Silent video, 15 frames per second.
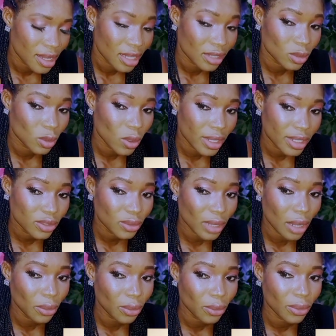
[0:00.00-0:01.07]
He's going to
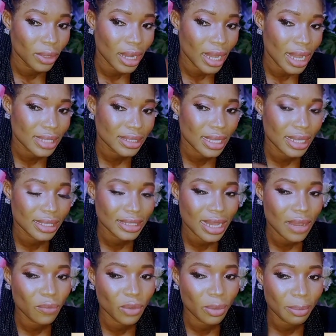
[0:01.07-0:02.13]
Angola. As at the
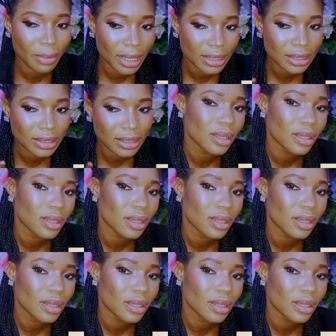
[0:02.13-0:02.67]
time we met,